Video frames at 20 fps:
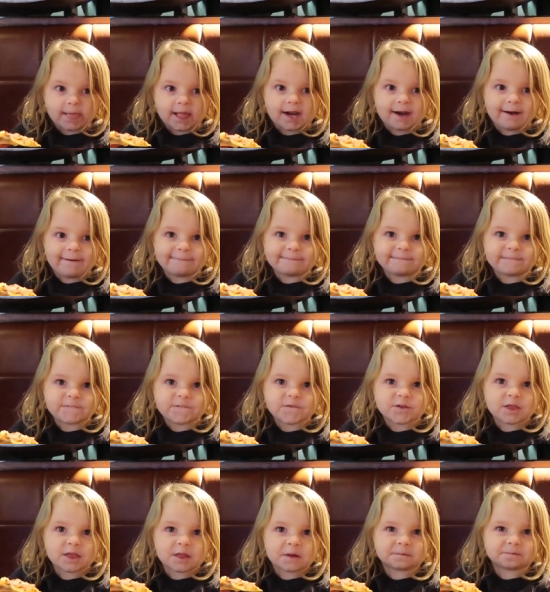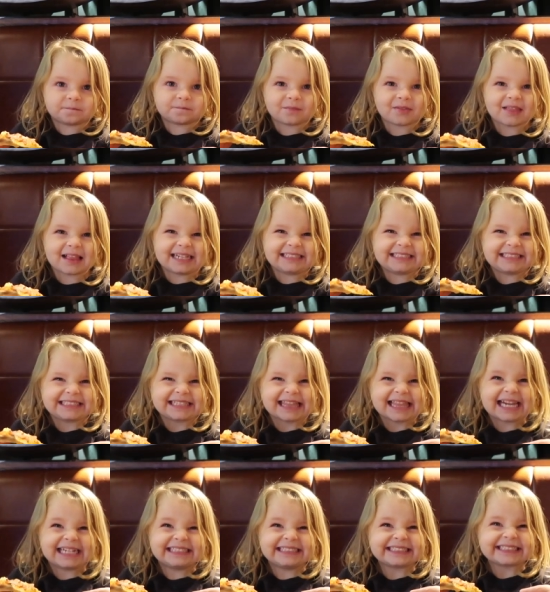oh, it's a weird angle. I'm like
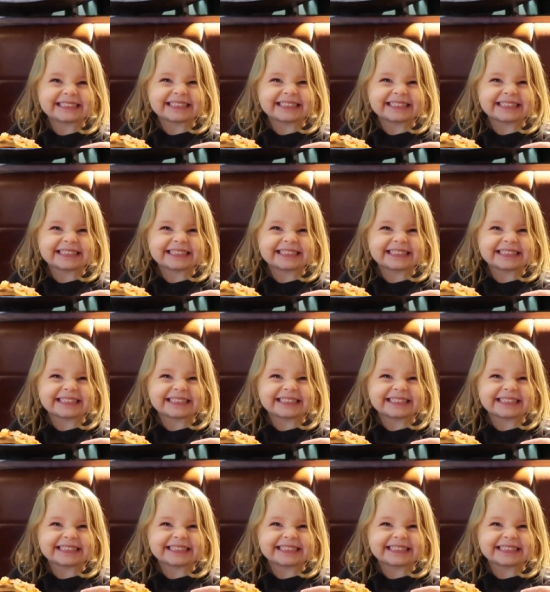really low